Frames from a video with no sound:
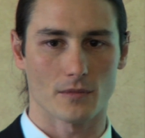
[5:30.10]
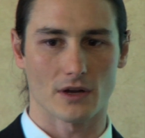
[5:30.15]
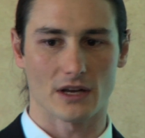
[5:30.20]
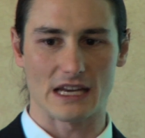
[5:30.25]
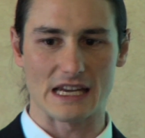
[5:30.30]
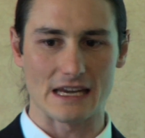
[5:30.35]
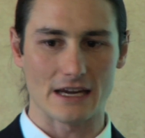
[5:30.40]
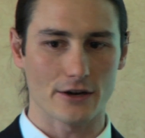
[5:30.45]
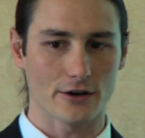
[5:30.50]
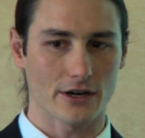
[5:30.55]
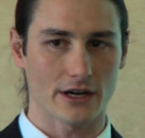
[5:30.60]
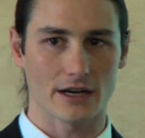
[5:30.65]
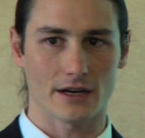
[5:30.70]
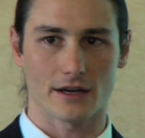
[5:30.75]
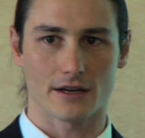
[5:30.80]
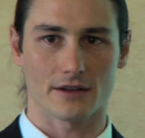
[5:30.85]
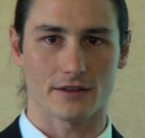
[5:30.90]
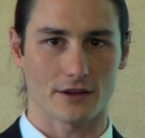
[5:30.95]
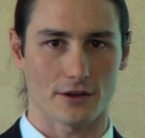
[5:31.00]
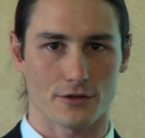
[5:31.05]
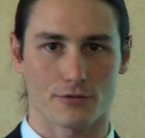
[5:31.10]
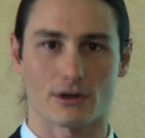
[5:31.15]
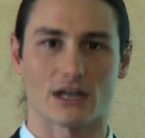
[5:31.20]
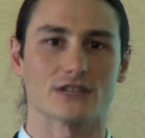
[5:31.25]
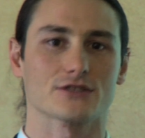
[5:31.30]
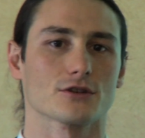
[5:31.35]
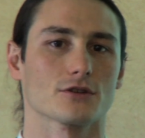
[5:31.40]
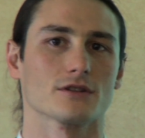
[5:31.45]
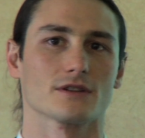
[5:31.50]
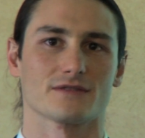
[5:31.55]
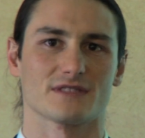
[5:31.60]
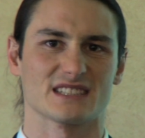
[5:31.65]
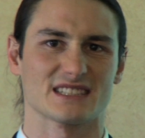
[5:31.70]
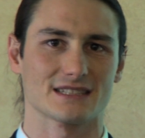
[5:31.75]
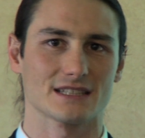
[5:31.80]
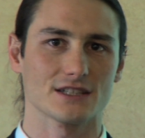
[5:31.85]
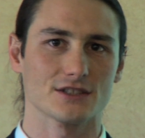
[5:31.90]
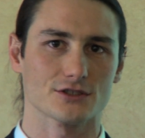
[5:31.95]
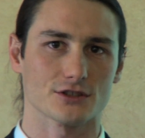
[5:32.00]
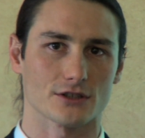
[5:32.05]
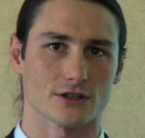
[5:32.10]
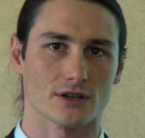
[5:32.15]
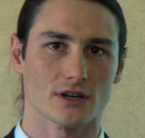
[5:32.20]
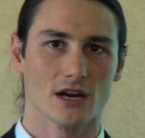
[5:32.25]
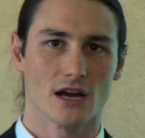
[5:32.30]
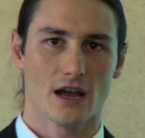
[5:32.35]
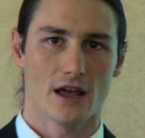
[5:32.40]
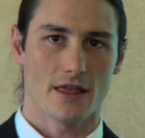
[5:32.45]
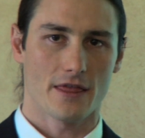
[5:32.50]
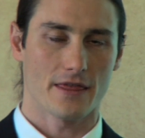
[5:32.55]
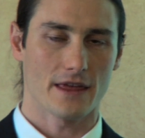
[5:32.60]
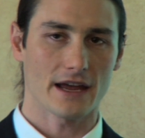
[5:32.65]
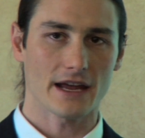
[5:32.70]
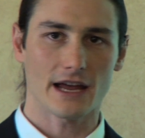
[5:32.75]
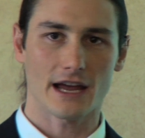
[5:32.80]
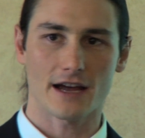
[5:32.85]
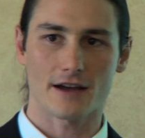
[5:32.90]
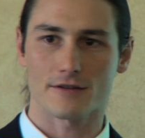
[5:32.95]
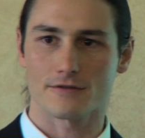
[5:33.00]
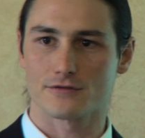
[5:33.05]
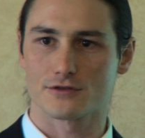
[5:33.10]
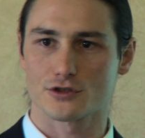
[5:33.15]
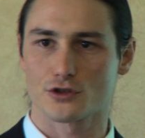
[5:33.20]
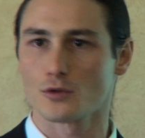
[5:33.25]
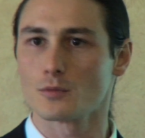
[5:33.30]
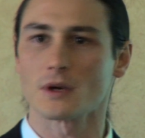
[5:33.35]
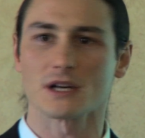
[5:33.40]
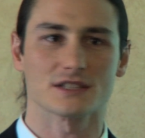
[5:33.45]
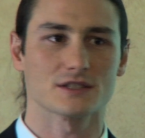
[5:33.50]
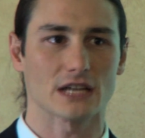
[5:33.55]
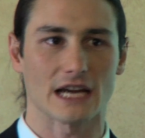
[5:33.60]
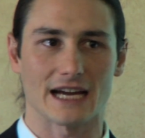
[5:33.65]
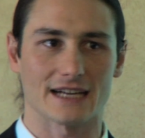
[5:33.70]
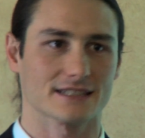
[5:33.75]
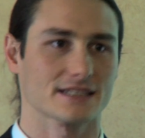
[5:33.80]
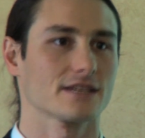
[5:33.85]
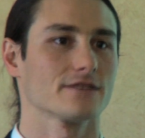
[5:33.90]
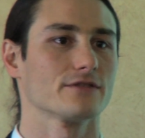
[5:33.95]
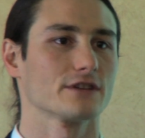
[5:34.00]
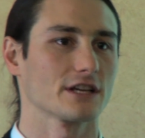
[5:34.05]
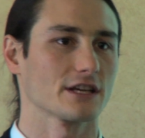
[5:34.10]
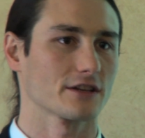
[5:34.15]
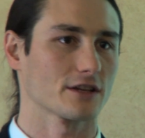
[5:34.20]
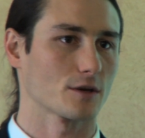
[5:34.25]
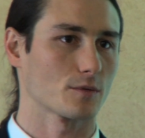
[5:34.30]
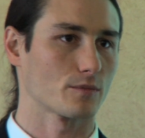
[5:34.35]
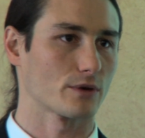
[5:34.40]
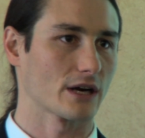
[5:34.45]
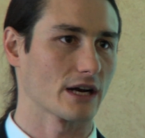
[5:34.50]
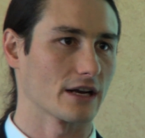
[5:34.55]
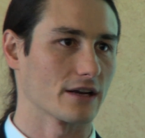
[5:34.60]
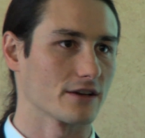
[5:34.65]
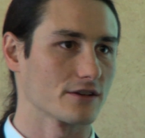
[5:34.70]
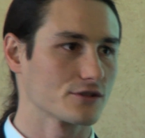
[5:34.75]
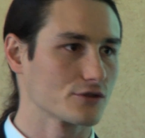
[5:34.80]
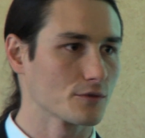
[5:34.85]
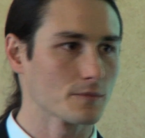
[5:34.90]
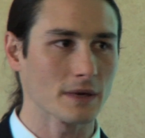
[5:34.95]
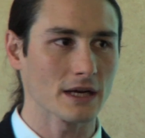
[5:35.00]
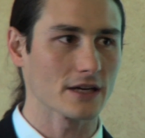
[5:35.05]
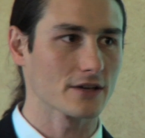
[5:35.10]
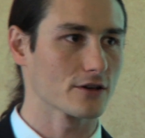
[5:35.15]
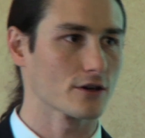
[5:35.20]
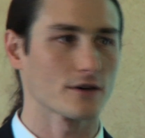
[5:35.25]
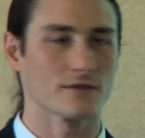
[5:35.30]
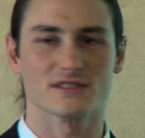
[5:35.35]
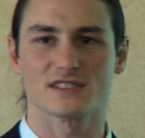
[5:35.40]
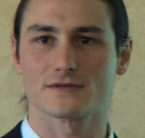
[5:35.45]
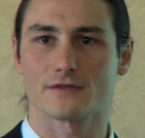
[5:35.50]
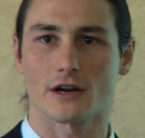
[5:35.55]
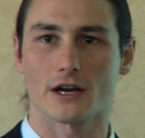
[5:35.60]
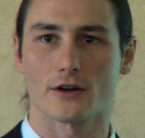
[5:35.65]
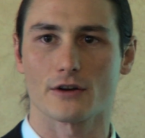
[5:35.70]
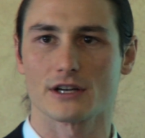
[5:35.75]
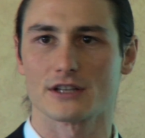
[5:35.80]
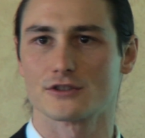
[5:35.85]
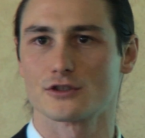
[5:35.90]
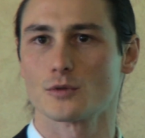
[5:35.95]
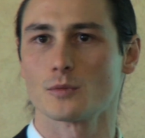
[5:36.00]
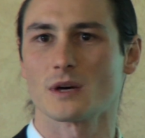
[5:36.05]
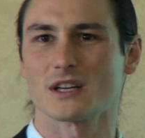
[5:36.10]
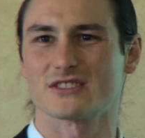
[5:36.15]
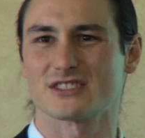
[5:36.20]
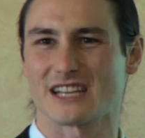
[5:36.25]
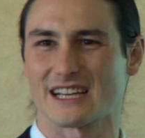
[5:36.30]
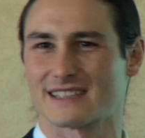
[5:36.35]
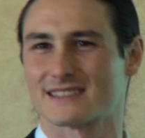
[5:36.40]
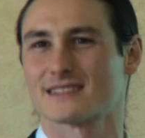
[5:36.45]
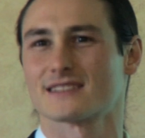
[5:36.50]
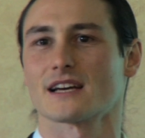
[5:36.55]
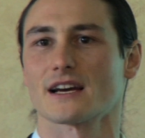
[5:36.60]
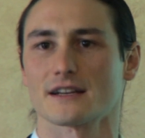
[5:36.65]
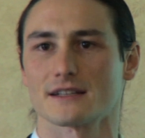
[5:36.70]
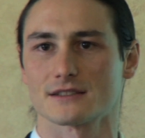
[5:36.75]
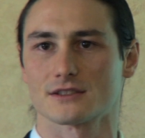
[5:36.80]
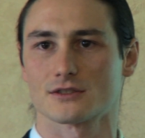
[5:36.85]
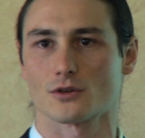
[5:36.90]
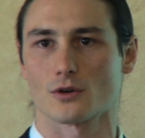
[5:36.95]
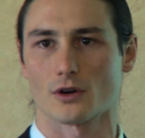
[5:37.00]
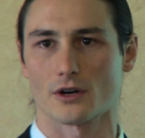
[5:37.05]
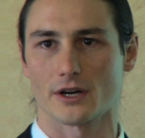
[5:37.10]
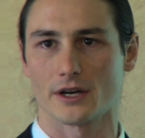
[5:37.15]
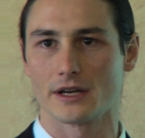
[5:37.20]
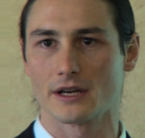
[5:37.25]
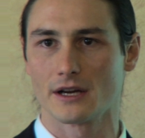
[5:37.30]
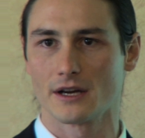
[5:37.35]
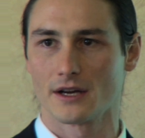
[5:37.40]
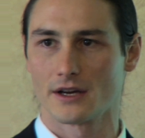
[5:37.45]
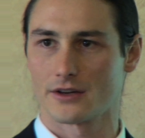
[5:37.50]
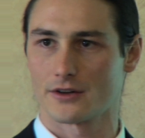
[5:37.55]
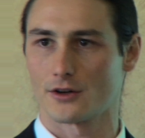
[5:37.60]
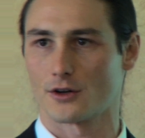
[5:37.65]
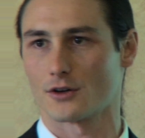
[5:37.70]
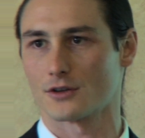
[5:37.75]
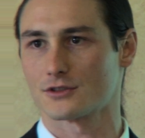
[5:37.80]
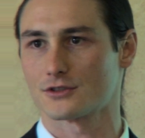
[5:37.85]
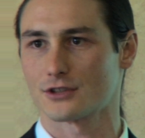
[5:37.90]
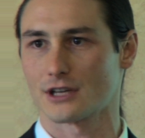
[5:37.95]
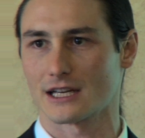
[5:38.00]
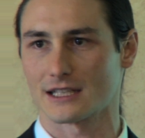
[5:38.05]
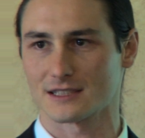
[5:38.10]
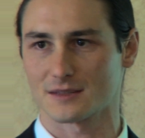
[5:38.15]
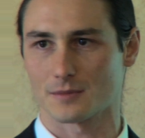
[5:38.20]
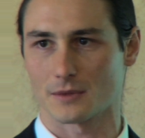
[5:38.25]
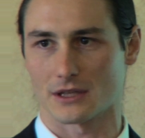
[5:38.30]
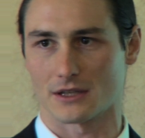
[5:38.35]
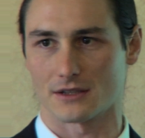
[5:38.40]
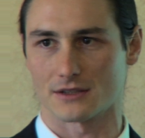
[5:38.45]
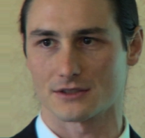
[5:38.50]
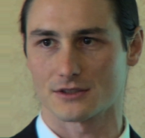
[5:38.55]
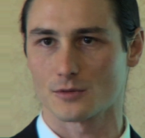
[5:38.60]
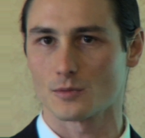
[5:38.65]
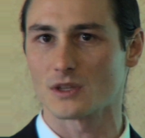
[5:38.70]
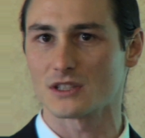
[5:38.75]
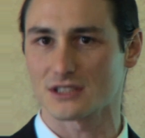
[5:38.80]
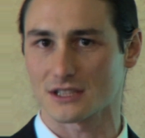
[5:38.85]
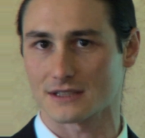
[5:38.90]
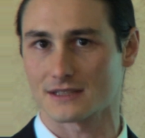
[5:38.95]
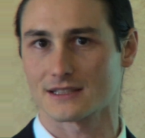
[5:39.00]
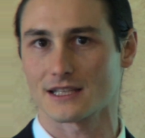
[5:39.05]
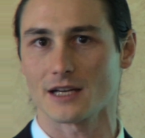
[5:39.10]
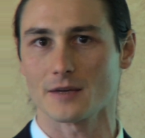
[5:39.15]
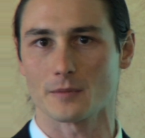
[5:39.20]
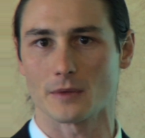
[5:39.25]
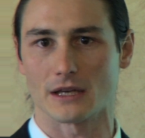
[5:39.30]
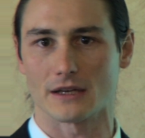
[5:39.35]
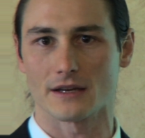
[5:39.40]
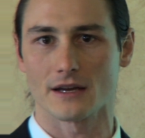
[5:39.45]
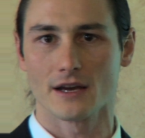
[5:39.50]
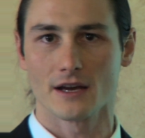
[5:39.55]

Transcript: nearing the threshold of a seizure, they have too much activity in their brain, too many nerves firing, too much excitatory neurotransmitters, too much excitement.